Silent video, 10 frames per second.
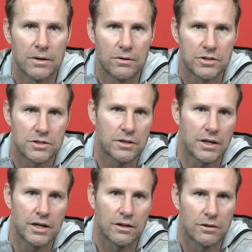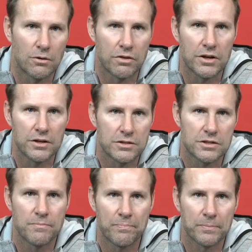You know, just again, the little
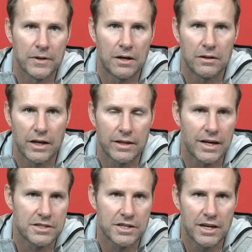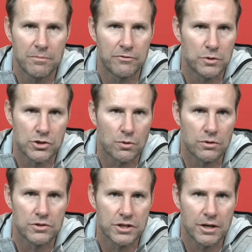things like that, Sam, if we
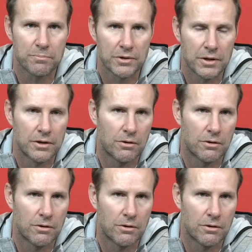shore those up,